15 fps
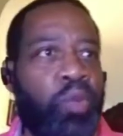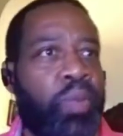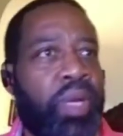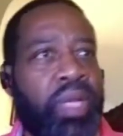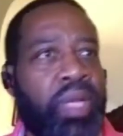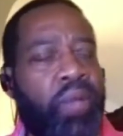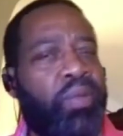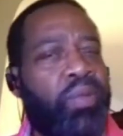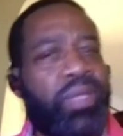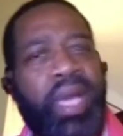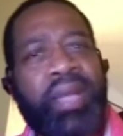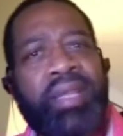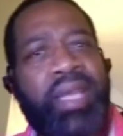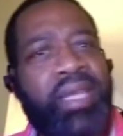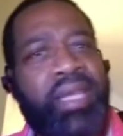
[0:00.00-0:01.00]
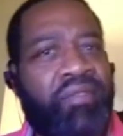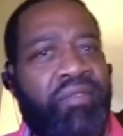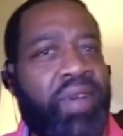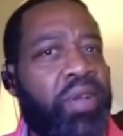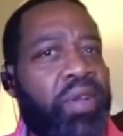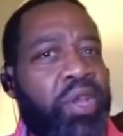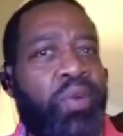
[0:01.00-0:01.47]
But there was a lot of things I
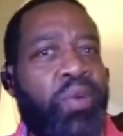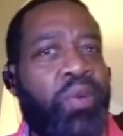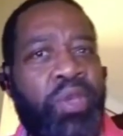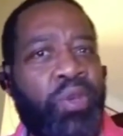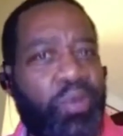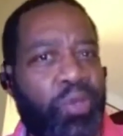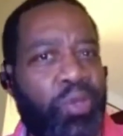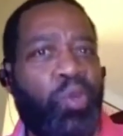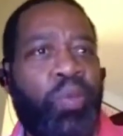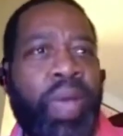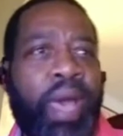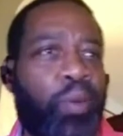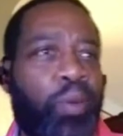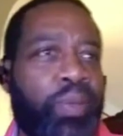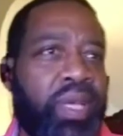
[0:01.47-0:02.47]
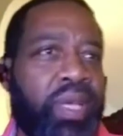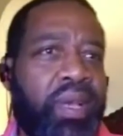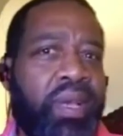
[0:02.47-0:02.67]
found, YouTube helped,